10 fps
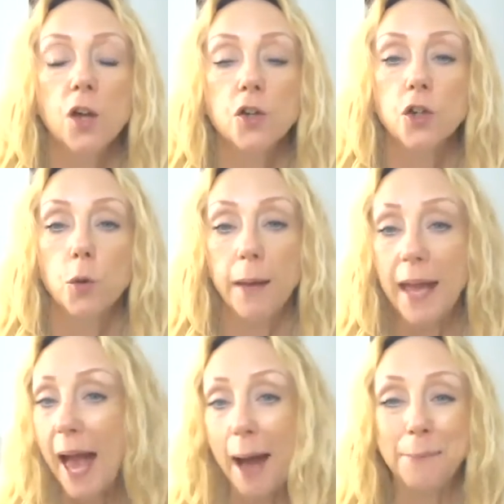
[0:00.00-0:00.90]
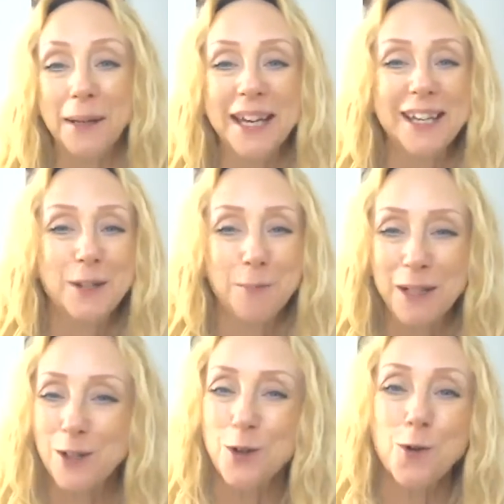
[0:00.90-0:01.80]
to be happy, to
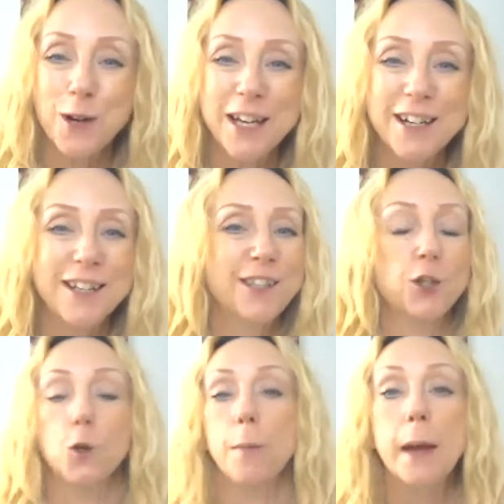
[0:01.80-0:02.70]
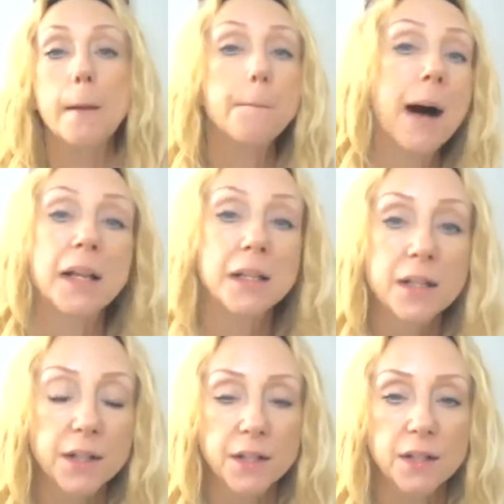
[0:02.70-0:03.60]
be joyous, to be
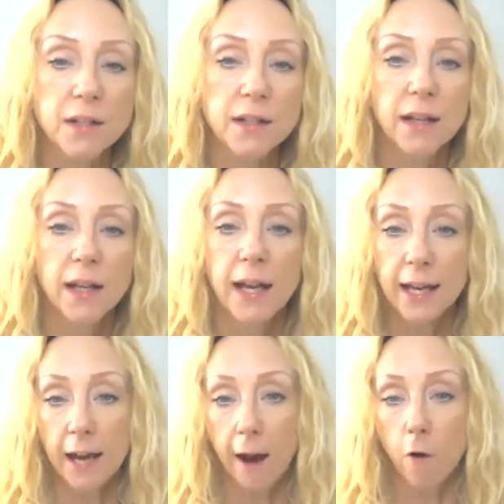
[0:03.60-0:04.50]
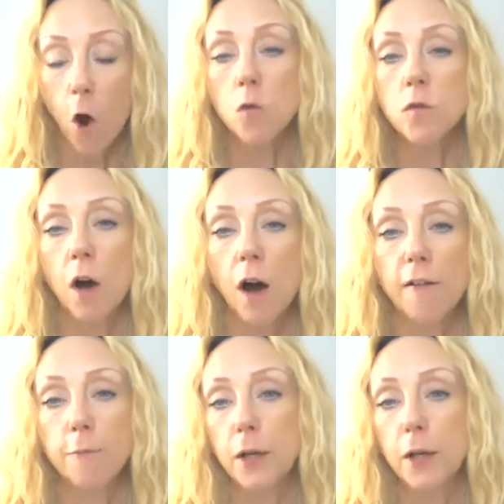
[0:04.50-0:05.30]
abundant in our own life.